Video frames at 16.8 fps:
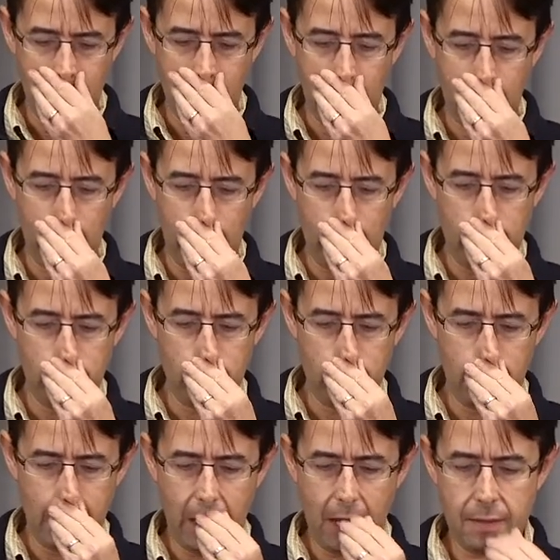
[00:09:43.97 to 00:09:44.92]
Um,
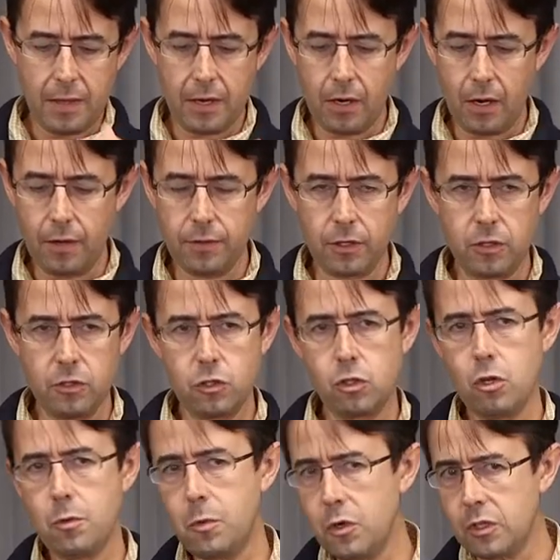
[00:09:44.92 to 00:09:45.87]
and then on the
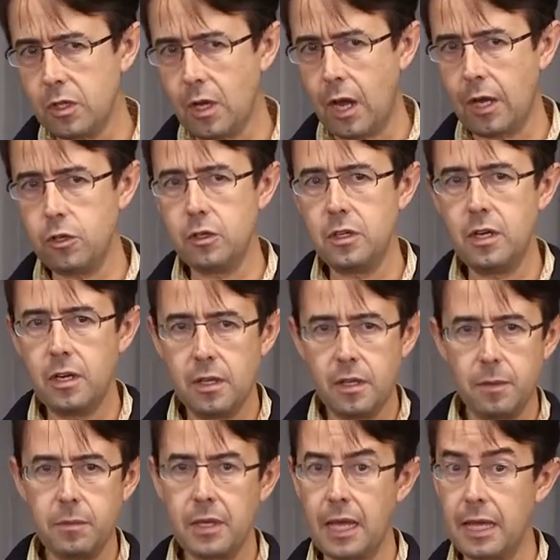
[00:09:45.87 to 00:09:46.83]
consumer side, you needed
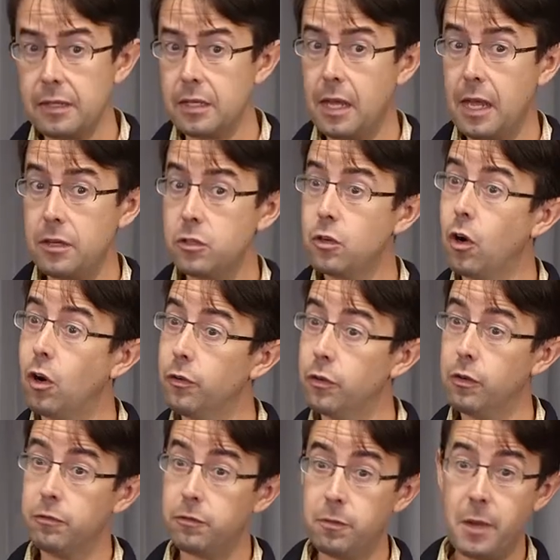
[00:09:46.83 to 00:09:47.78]
them to get to enter all
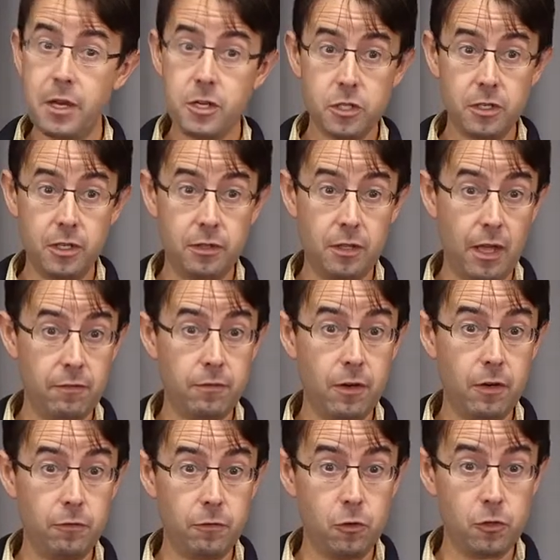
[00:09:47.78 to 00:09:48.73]
their information in that
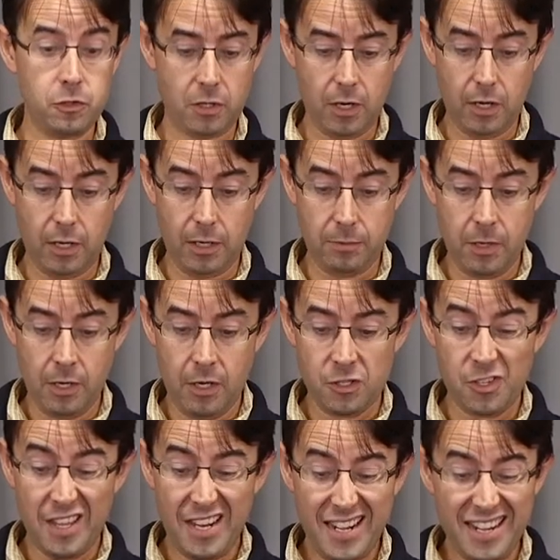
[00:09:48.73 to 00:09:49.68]
very first time.
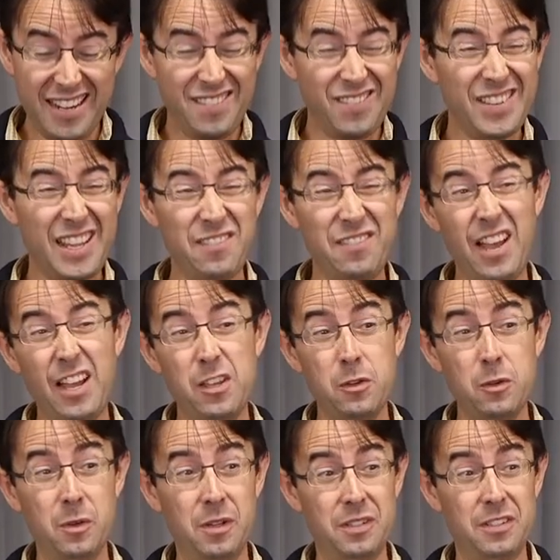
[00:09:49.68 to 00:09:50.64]
So they didn't even get
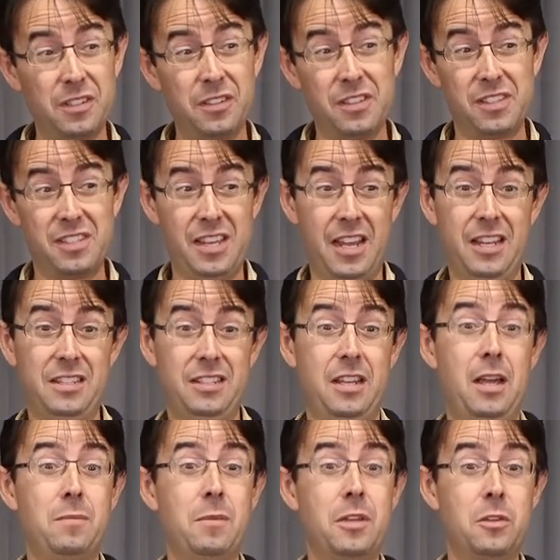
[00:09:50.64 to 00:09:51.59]
value until the second
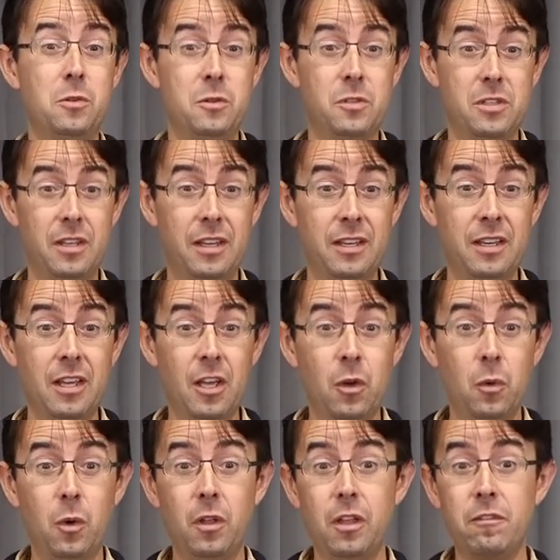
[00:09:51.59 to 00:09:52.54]
time they used it.
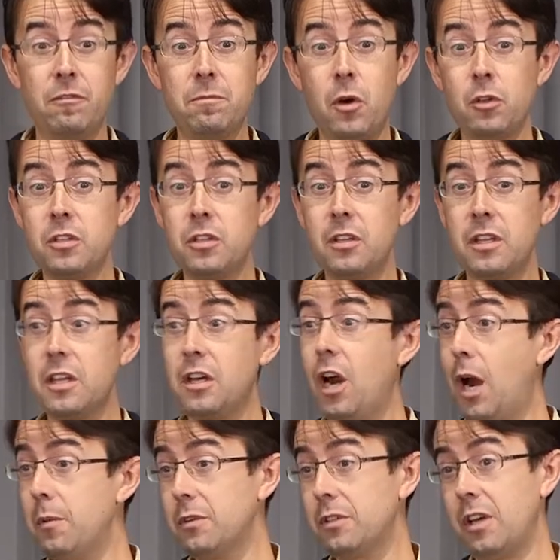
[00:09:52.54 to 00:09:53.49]
Well, if most of the
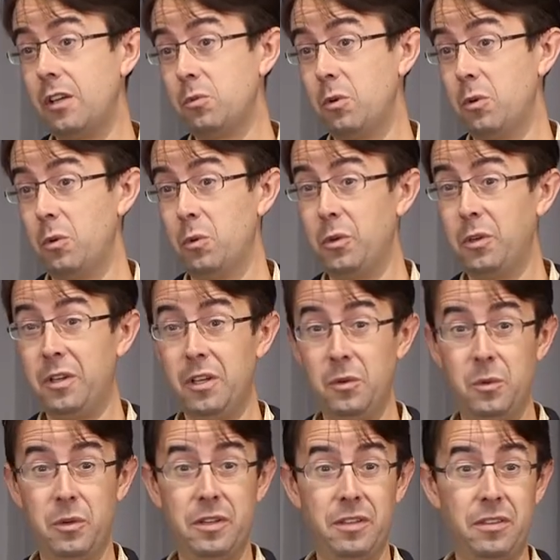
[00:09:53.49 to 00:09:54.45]
e-commerce guys we were
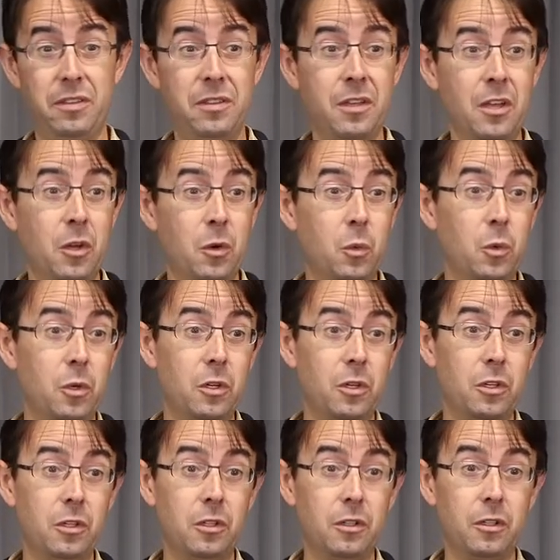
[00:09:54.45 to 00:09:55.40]
working with
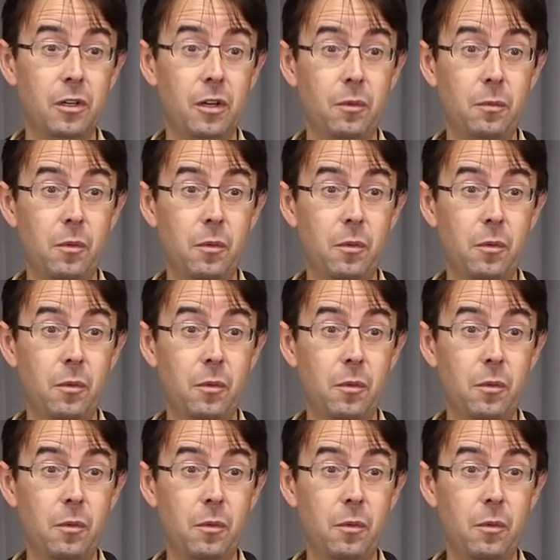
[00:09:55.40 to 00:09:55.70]
were